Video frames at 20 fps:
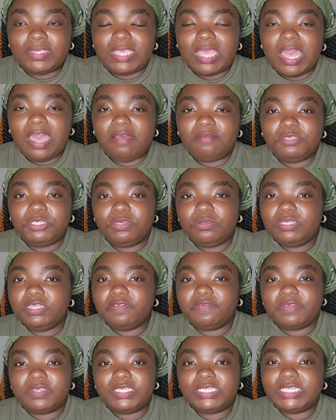y'all have two
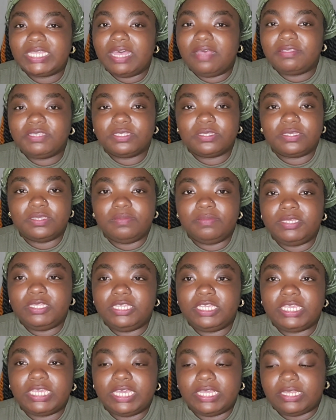different styles of
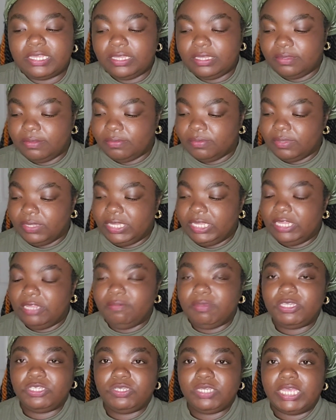communicating, and
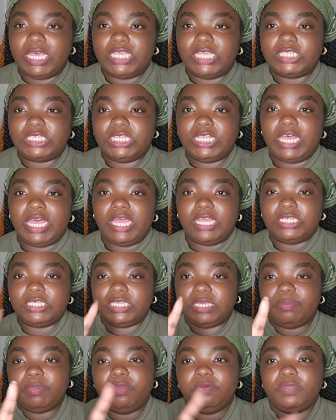it makes you guys
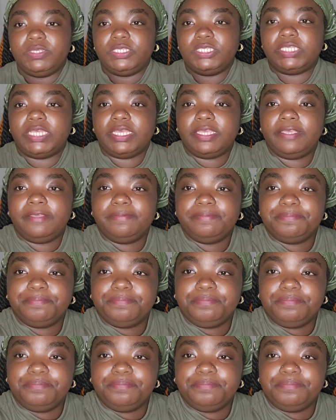clash. Give me one second.